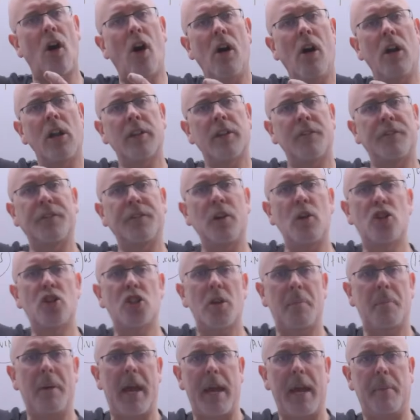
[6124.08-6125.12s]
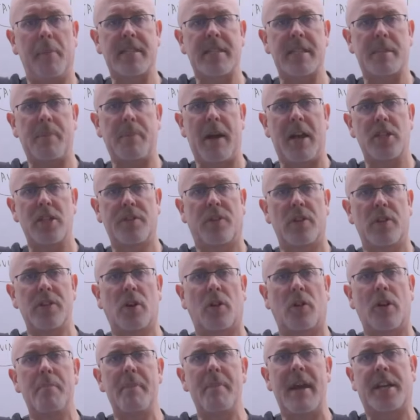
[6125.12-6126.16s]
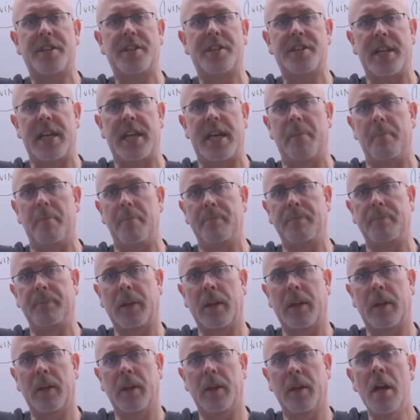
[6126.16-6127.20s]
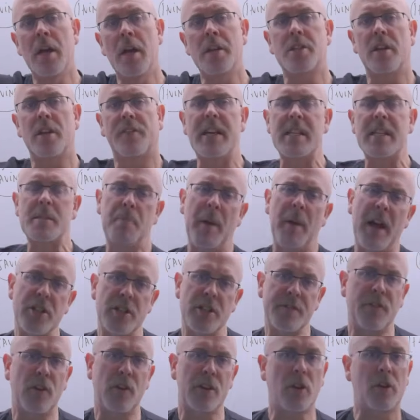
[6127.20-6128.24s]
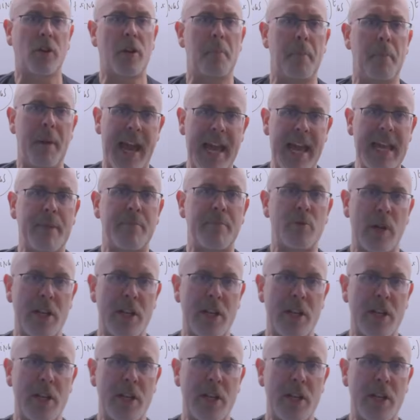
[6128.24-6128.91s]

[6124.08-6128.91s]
all the future payments his pension fund's going to make to him. So if his pension fund's going to pay him